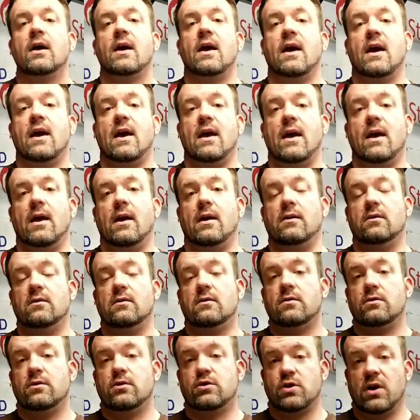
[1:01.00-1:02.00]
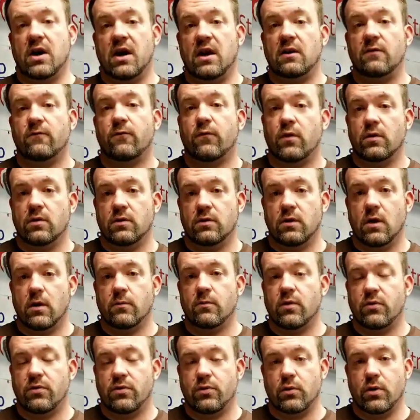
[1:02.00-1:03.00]
and train for the
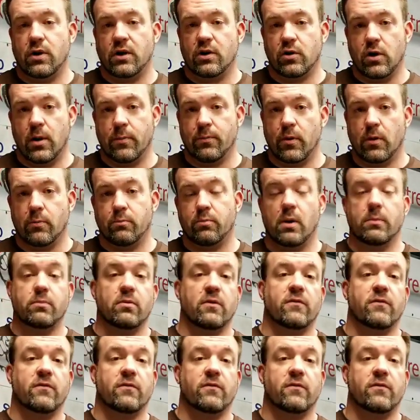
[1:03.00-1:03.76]
number 3 gripper. But